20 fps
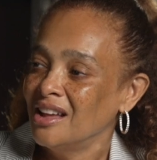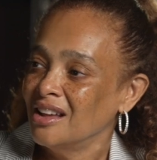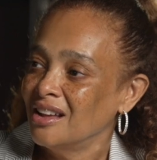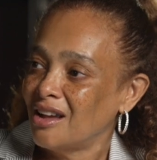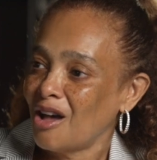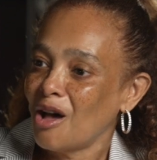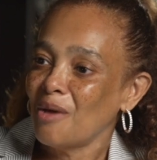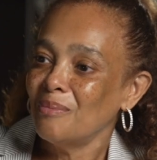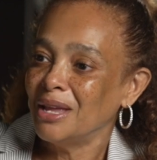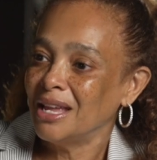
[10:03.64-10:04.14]

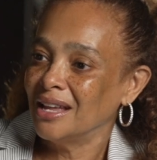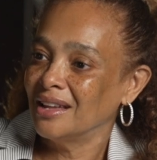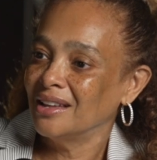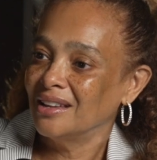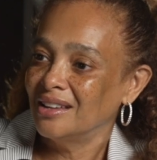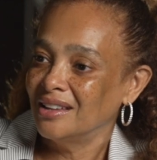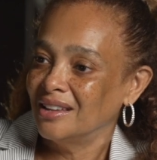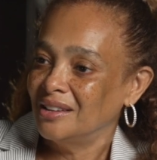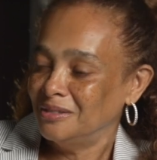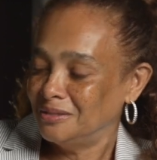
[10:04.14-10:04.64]
coming
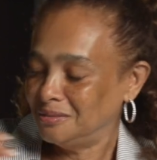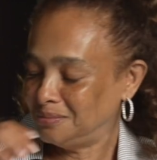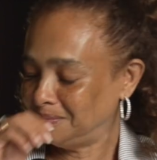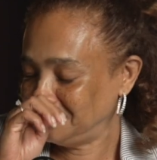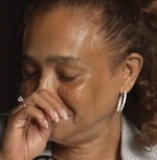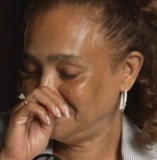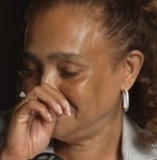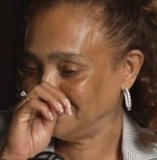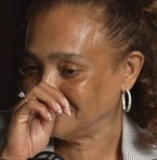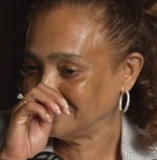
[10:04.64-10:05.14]

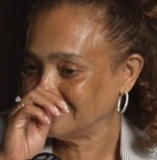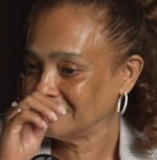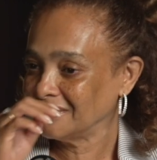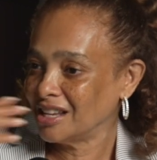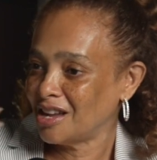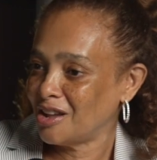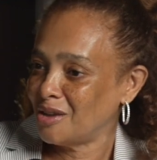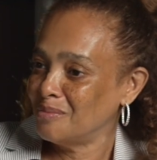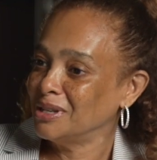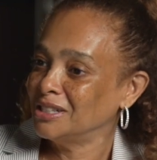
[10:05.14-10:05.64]

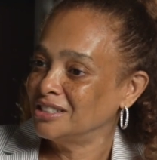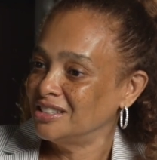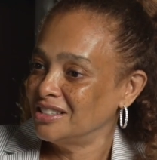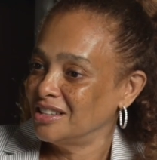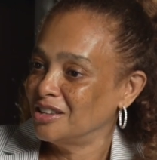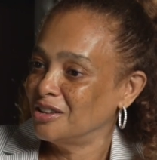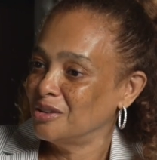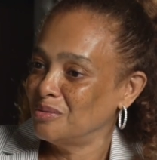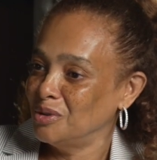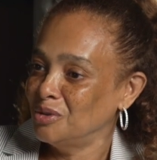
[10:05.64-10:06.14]
coming to the
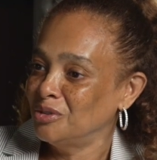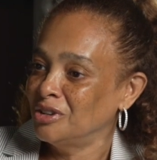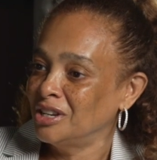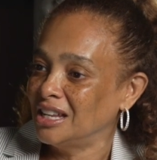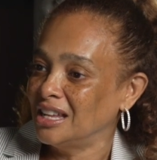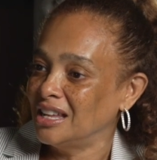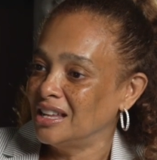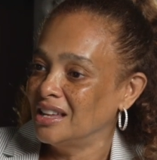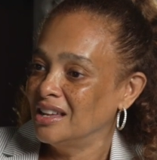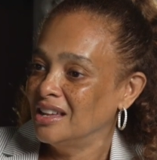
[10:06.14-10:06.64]

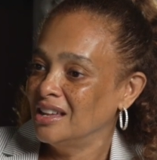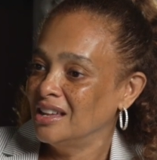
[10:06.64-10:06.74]
community.